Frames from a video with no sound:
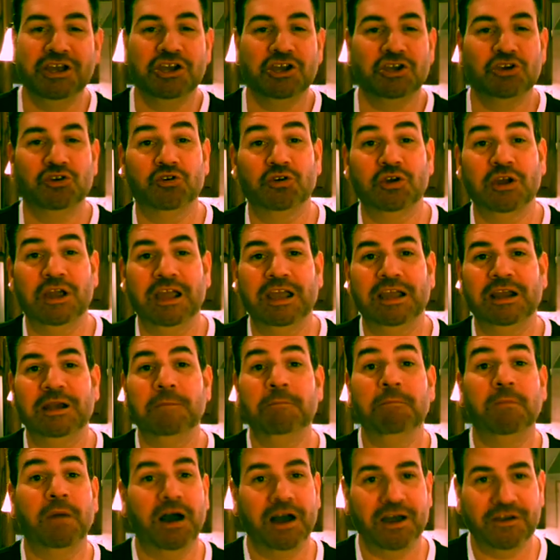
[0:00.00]
create
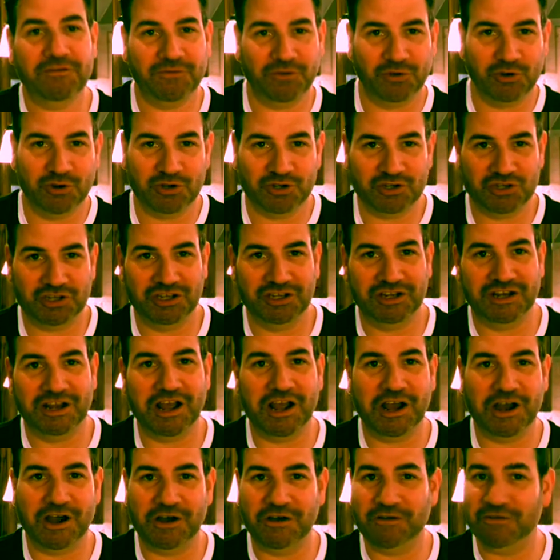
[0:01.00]
my version
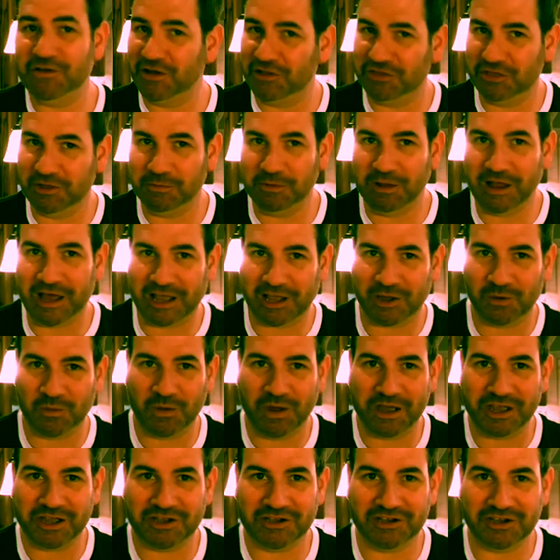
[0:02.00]
of the black and
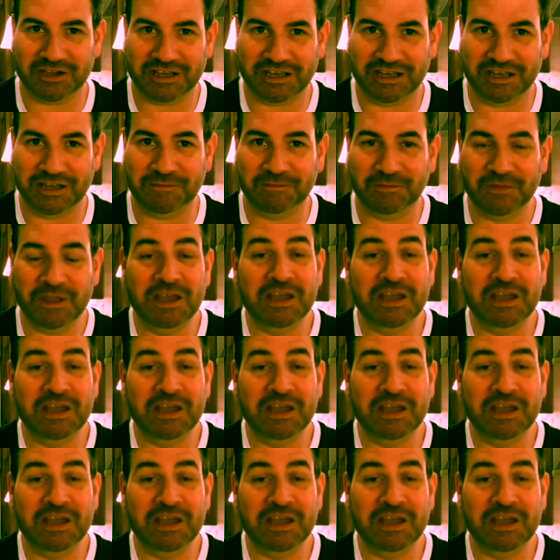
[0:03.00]
white cookie.